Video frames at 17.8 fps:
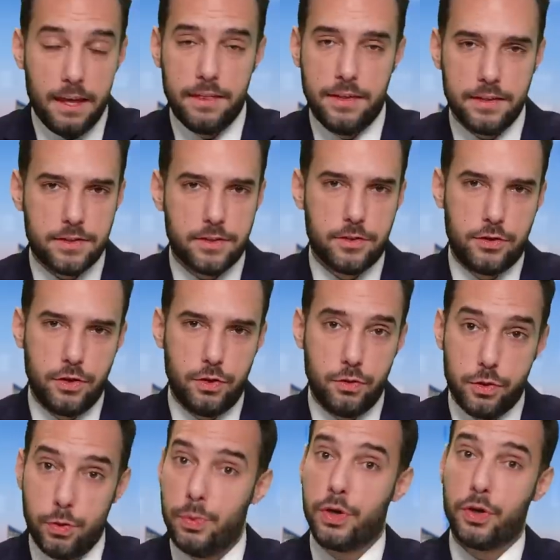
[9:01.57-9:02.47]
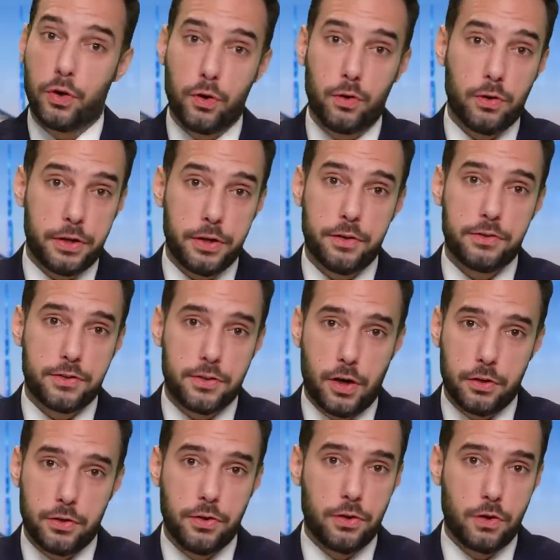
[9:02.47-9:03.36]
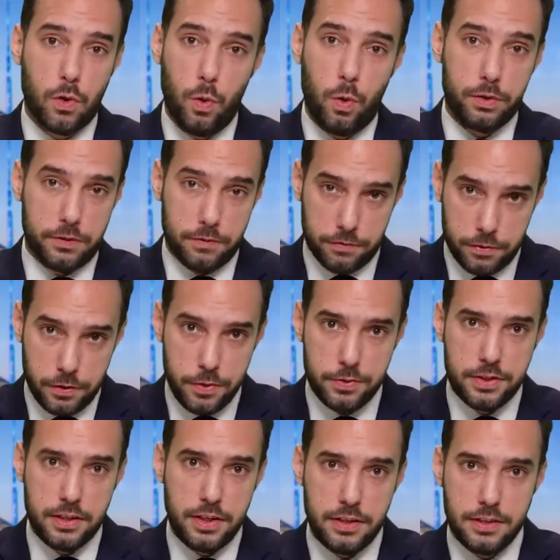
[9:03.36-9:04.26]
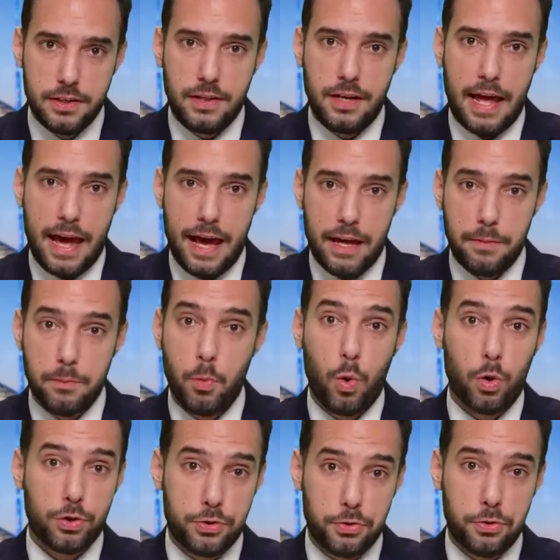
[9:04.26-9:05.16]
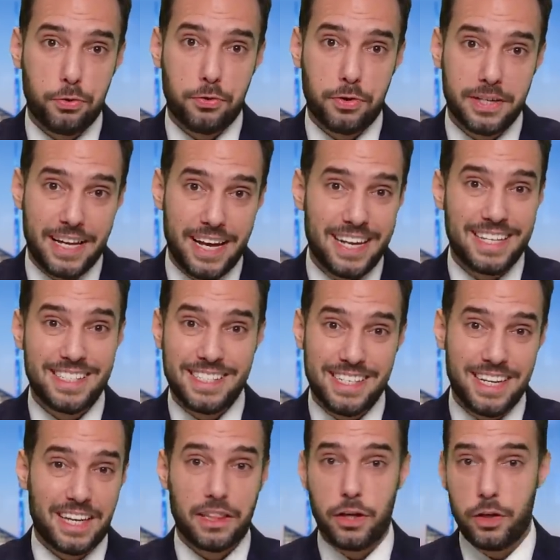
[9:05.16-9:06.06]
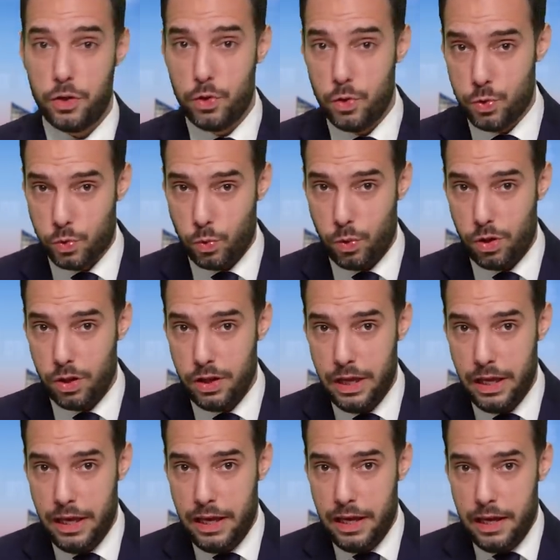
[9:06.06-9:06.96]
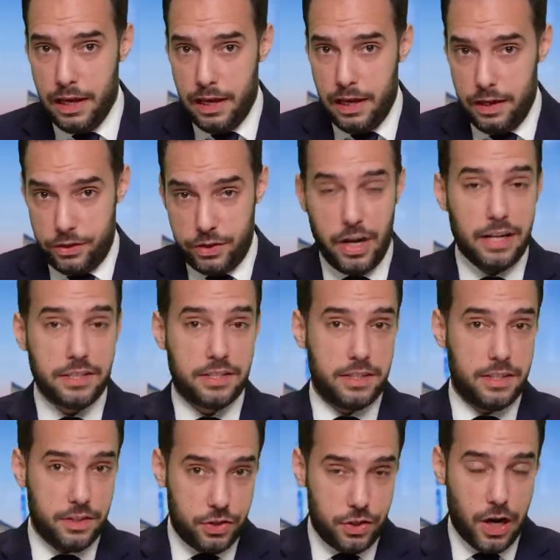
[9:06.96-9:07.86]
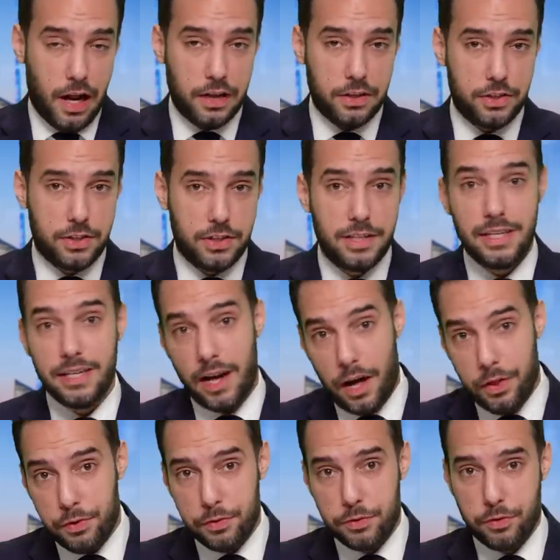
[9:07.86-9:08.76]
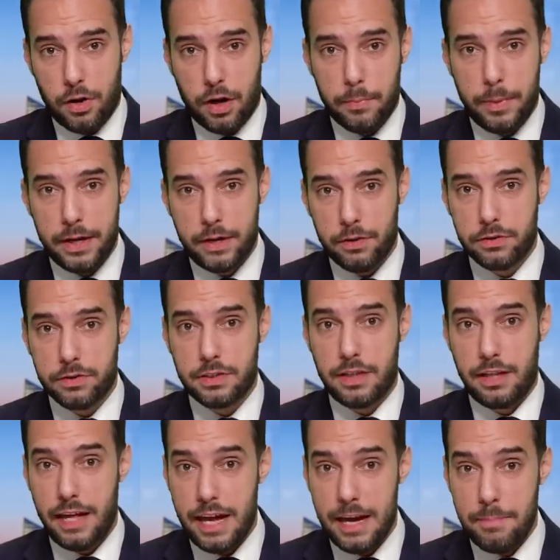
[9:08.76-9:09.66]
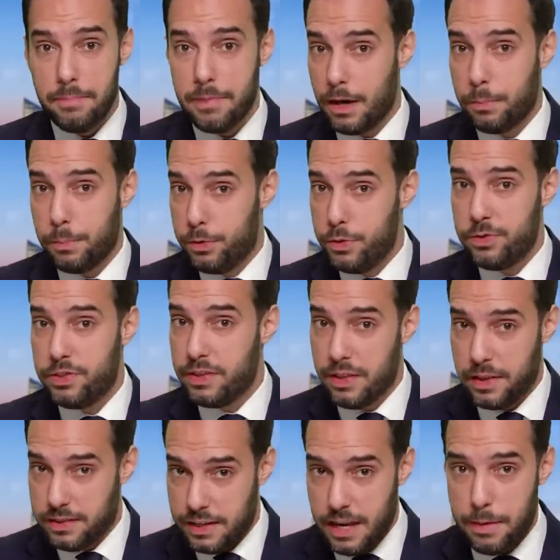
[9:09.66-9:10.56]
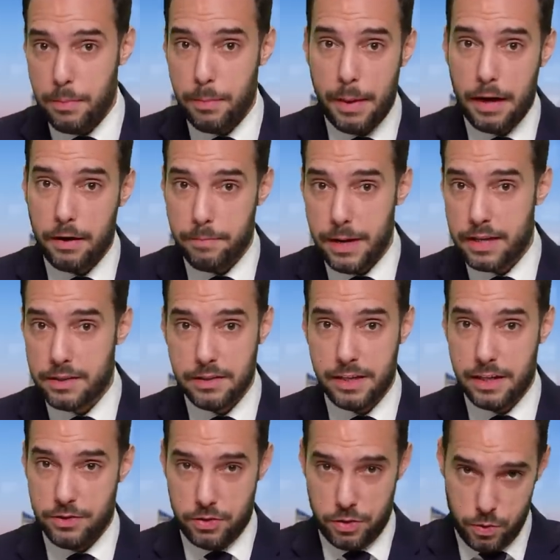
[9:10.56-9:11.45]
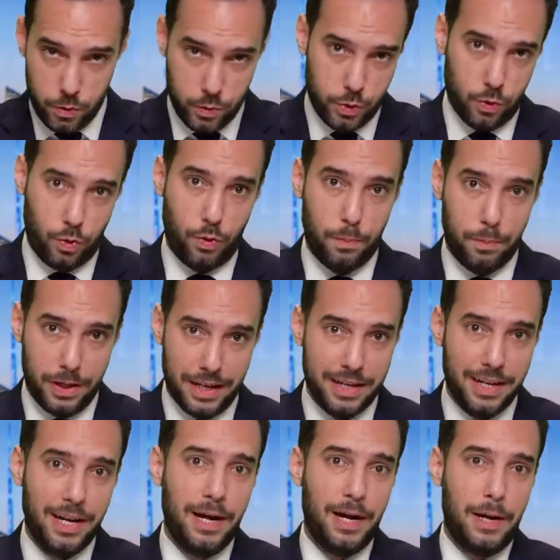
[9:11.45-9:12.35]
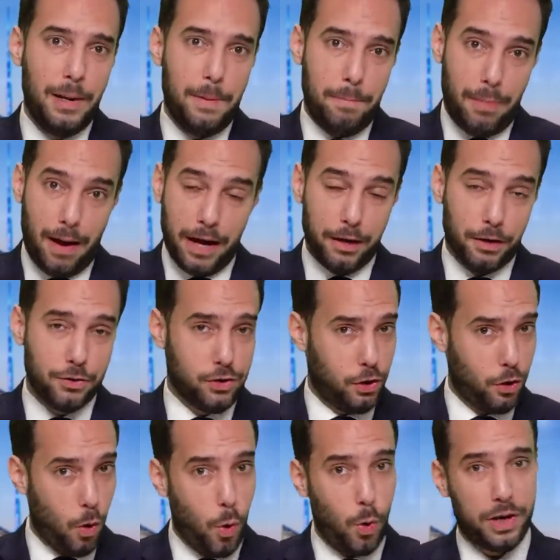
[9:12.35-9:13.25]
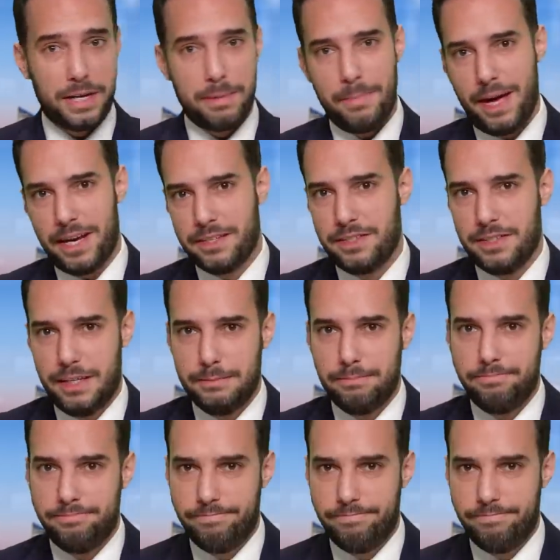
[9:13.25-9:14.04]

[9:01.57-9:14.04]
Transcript: This is due to an earlier start to the cold and flu season and more children getting sick than usual. Johnson & Johnson and other drug makers claim they're producing the same amount of medicine as usual, but buyers are hoarding medicine.